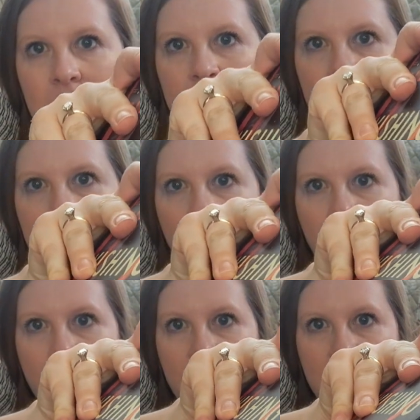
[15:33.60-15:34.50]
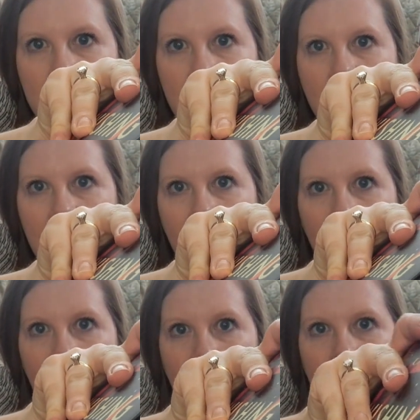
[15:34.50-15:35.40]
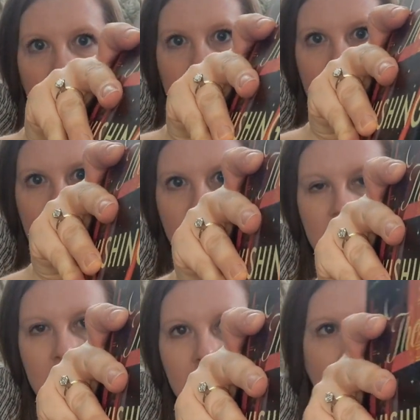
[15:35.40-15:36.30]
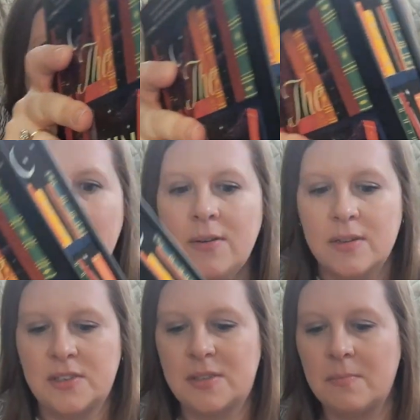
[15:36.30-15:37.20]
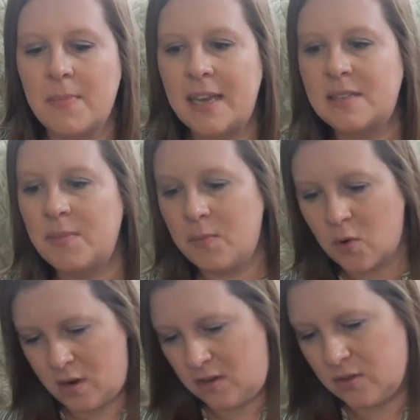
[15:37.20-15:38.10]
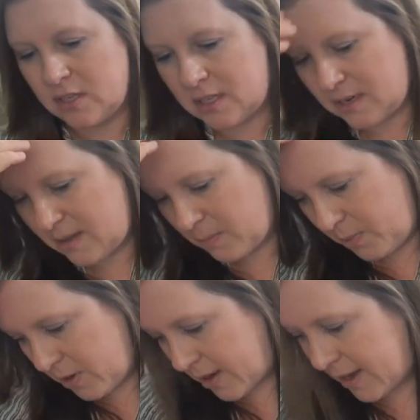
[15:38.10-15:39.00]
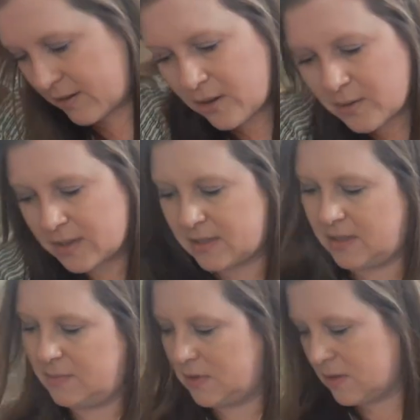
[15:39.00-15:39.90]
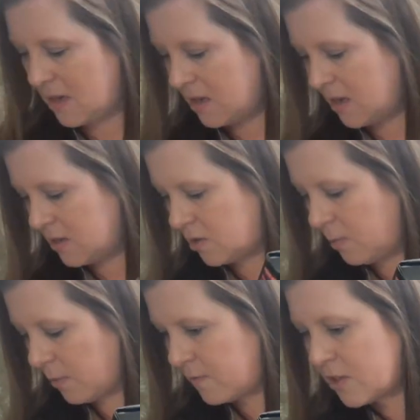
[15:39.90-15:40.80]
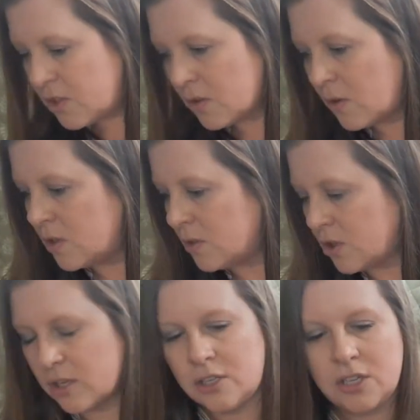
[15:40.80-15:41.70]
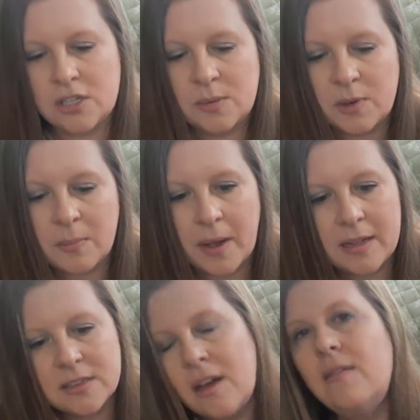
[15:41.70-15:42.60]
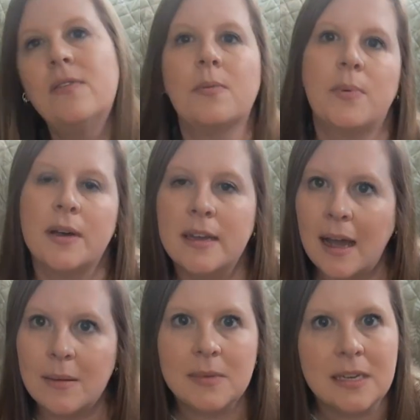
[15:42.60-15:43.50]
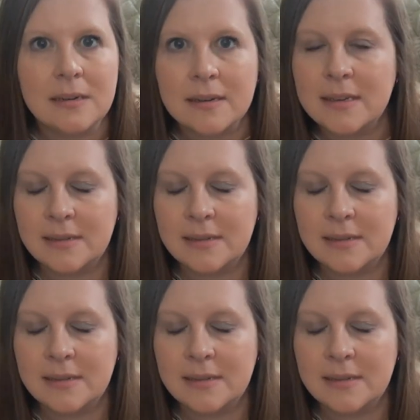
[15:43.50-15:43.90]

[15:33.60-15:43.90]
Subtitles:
so fun to look at. It just, I don't know, it just makes me more interested in the book. I know it seems superficial and you shouldn't judge a book by its cover, but I mean,